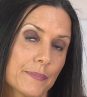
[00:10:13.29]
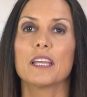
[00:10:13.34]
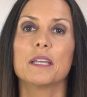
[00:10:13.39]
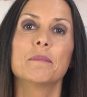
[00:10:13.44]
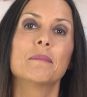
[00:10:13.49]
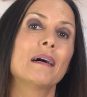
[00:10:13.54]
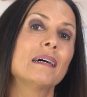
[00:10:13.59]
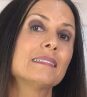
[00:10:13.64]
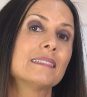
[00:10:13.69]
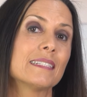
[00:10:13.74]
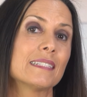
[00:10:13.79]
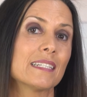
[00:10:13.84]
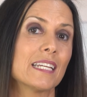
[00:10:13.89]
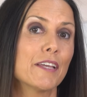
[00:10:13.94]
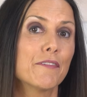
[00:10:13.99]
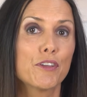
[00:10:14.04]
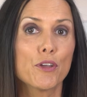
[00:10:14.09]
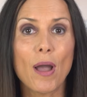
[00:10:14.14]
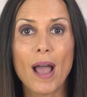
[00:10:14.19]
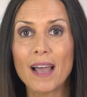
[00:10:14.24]
Imagine
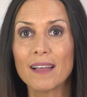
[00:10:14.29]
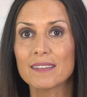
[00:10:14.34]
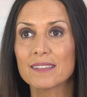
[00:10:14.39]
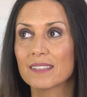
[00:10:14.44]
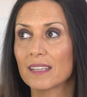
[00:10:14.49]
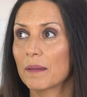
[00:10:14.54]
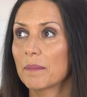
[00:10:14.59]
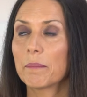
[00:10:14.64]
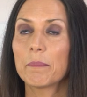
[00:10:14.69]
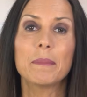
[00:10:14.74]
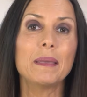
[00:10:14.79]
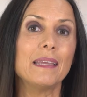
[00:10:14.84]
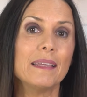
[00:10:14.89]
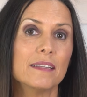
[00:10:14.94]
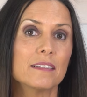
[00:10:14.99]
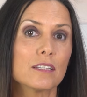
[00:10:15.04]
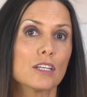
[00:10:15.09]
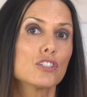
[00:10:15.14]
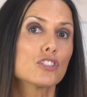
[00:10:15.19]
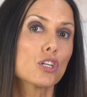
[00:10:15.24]
if you had some
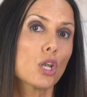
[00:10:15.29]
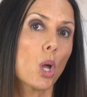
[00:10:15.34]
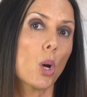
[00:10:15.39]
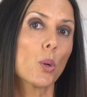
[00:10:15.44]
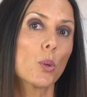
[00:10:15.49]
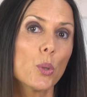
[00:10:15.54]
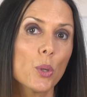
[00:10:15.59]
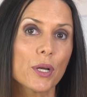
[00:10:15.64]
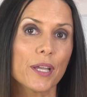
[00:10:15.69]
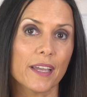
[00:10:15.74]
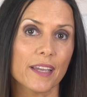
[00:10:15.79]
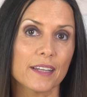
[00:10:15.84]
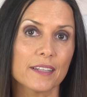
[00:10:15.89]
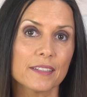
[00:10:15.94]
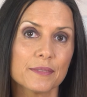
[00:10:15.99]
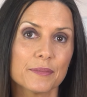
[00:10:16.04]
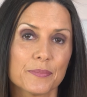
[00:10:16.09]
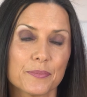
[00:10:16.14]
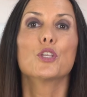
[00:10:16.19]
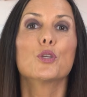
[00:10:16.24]
meat slow
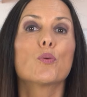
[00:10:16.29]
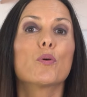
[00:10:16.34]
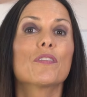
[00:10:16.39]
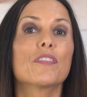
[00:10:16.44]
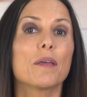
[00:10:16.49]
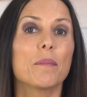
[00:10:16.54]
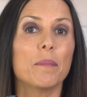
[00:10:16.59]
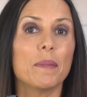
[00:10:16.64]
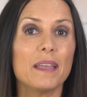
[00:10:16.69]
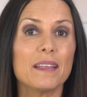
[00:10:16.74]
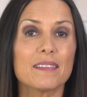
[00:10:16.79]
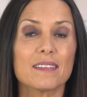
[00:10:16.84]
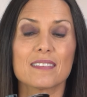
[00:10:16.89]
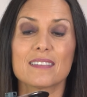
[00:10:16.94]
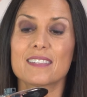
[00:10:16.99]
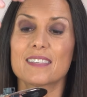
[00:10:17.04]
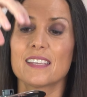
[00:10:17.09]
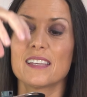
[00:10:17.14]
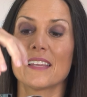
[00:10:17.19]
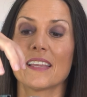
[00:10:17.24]
cooking, you want the meat
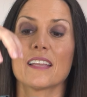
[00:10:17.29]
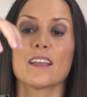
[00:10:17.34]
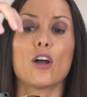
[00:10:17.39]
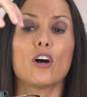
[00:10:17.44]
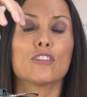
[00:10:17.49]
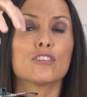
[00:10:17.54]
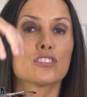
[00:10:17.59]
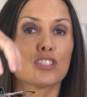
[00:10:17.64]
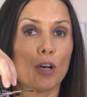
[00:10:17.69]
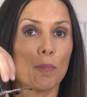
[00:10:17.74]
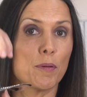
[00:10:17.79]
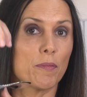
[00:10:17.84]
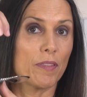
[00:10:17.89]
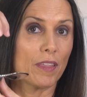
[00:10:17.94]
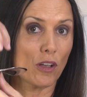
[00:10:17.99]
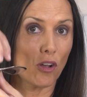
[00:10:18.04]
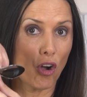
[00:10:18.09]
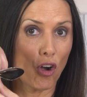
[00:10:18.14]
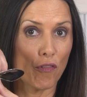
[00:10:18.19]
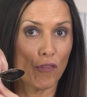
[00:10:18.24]
sitting on top of
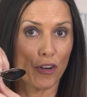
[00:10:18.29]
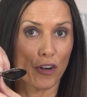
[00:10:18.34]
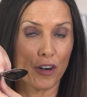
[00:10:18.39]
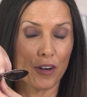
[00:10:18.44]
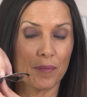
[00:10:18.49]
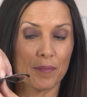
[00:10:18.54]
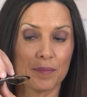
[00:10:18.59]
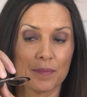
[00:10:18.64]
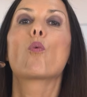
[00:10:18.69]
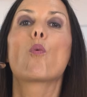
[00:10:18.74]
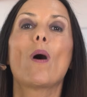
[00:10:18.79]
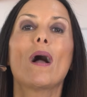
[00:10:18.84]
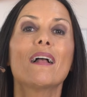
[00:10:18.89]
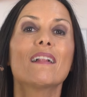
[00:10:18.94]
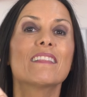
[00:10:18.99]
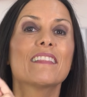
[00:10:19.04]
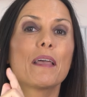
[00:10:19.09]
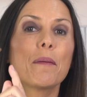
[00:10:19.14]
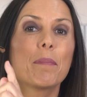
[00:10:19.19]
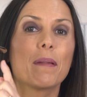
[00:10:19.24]
the cover
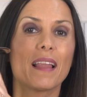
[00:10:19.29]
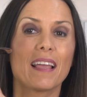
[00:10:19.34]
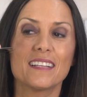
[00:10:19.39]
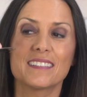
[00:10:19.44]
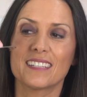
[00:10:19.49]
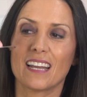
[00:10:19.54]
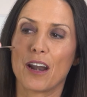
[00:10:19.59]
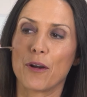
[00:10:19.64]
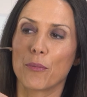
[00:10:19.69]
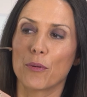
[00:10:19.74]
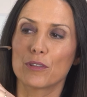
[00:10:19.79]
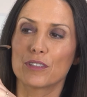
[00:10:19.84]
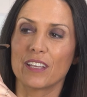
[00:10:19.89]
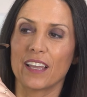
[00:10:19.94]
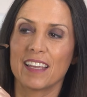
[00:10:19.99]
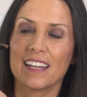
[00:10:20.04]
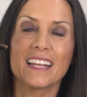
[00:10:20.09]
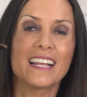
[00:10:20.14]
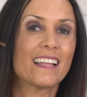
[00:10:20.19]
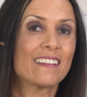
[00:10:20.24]
while the blades are
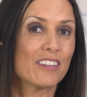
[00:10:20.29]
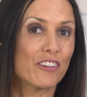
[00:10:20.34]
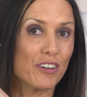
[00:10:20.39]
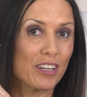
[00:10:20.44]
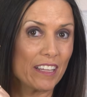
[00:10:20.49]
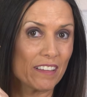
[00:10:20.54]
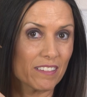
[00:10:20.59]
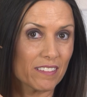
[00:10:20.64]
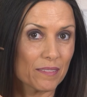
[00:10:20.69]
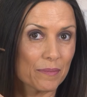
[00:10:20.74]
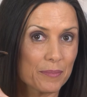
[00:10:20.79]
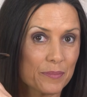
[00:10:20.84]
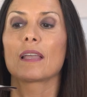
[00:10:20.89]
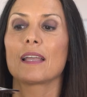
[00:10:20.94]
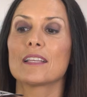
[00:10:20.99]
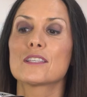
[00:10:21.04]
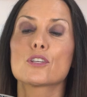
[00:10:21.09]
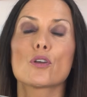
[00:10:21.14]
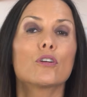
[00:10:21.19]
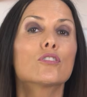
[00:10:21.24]
rotating underneath.
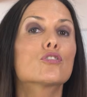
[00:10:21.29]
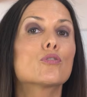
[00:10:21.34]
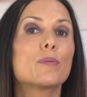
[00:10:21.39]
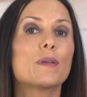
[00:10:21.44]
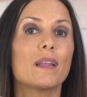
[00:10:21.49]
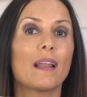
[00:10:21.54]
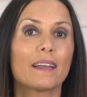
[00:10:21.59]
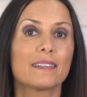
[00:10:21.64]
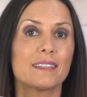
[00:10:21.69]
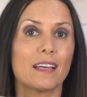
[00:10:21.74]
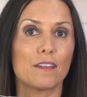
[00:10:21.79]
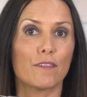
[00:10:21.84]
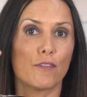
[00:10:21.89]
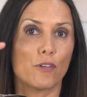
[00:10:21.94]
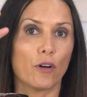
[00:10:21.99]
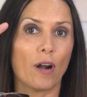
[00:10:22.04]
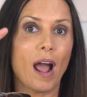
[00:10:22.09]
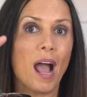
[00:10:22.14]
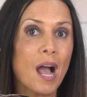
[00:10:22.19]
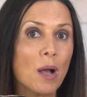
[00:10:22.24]
It's going to be like that
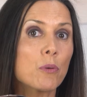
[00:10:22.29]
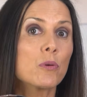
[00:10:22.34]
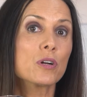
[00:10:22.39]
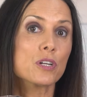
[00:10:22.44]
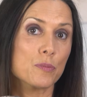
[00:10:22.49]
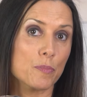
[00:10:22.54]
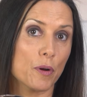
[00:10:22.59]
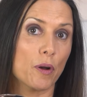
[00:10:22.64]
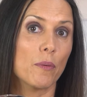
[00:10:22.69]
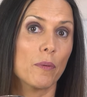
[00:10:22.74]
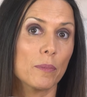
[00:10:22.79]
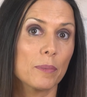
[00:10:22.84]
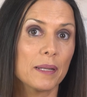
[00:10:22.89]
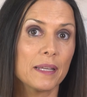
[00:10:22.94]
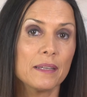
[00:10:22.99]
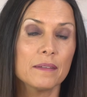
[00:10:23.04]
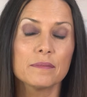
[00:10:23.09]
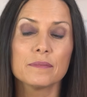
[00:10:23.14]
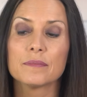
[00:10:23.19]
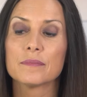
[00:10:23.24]
for hours
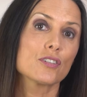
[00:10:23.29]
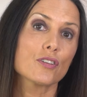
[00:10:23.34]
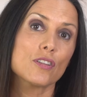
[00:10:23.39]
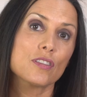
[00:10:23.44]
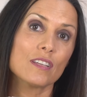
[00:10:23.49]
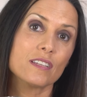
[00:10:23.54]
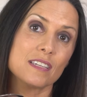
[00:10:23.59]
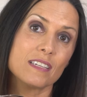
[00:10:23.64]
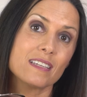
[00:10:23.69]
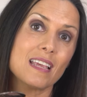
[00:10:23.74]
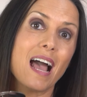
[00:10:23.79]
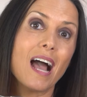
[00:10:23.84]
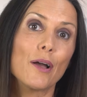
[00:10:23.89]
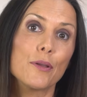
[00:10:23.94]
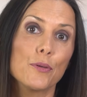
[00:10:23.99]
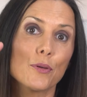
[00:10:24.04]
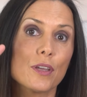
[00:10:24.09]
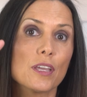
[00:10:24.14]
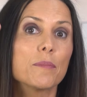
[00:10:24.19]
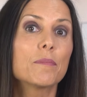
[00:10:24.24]
probably, so this is how
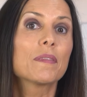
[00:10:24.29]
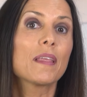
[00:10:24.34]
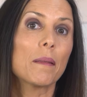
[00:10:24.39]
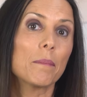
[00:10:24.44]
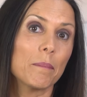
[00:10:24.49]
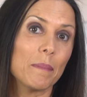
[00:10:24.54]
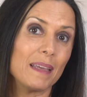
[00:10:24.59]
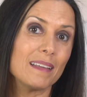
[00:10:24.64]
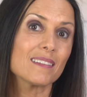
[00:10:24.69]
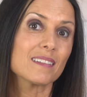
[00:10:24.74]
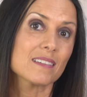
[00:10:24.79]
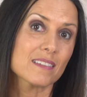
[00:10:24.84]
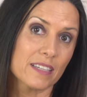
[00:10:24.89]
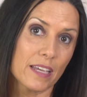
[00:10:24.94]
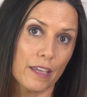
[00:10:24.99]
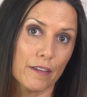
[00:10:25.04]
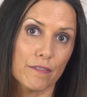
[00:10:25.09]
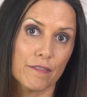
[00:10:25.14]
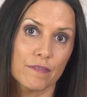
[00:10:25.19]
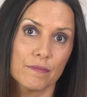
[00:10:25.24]
you keep that meat
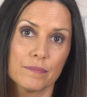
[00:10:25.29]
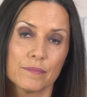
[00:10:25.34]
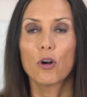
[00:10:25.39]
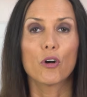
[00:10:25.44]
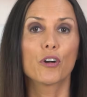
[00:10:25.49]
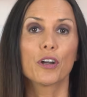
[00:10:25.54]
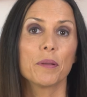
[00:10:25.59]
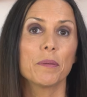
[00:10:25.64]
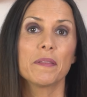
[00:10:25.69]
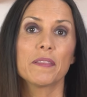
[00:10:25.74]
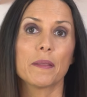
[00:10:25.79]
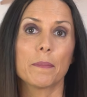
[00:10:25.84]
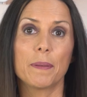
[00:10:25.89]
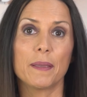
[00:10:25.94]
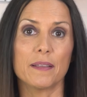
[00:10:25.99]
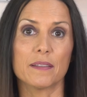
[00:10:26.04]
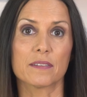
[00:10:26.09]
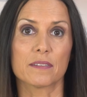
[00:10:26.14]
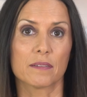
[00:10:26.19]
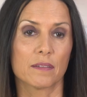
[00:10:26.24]
safe. Or even the
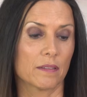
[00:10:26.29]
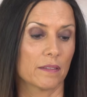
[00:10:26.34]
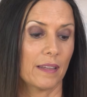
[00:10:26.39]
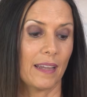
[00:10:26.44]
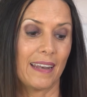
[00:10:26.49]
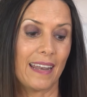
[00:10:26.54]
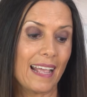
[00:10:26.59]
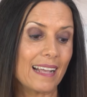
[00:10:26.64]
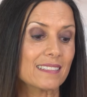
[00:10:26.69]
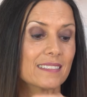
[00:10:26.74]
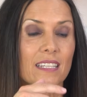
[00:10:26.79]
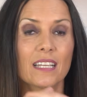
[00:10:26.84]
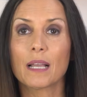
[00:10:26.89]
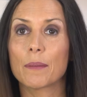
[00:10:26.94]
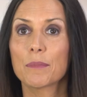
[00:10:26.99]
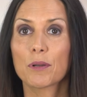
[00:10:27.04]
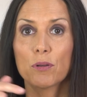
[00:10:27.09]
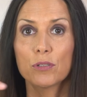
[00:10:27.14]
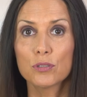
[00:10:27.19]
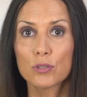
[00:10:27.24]
beets. The next thing
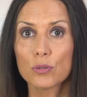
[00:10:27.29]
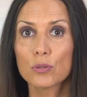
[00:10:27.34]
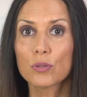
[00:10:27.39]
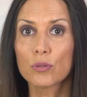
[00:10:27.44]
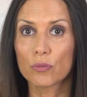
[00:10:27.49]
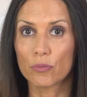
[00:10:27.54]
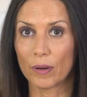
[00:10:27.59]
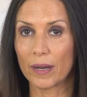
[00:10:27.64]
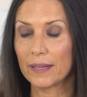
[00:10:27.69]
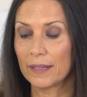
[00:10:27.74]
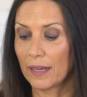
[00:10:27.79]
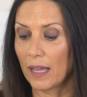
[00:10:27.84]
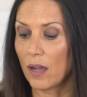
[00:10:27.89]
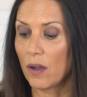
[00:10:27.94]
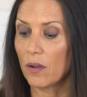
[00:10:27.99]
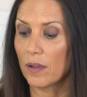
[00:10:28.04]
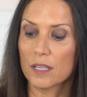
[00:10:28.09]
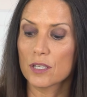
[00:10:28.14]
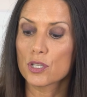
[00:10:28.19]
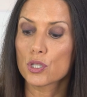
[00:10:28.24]
I'm going to do right
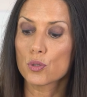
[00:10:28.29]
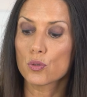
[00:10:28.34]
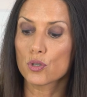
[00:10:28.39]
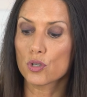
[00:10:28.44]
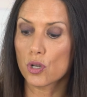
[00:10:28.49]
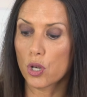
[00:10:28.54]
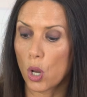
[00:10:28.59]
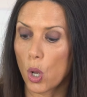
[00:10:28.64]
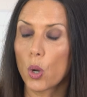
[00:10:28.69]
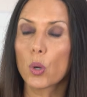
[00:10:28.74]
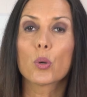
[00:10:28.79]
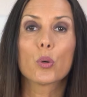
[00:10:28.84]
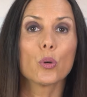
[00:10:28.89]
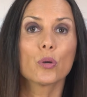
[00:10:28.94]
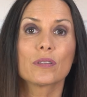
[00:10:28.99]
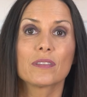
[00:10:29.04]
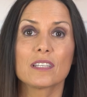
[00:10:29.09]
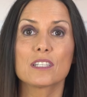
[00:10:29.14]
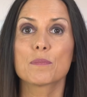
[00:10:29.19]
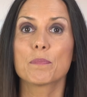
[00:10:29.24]
now is to slow
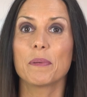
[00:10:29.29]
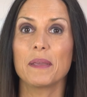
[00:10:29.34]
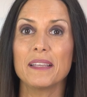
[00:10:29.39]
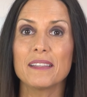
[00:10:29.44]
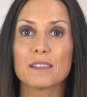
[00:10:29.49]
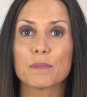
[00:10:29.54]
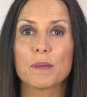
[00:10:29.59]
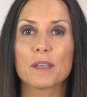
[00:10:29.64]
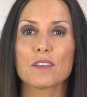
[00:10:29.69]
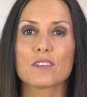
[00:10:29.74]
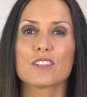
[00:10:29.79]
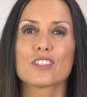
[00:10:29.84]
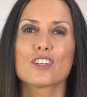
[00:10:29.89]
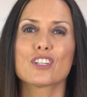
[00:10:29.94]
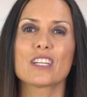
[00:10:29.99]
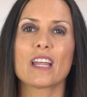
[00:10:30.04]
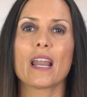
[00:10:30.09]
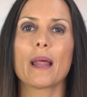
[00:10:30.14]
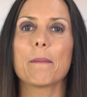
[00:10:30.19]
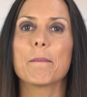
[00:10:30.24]
cook these beets because
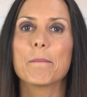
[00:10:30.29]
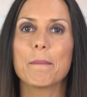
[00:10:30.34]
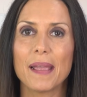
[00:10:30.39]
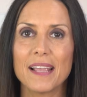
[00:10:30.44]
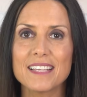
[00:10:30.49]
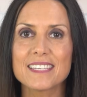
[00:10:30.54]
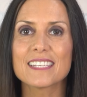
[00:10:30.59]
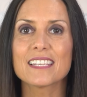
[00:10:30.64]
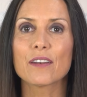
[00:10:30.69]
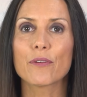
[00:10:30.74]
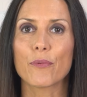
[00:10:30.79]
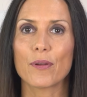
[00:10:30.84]
there's an amazing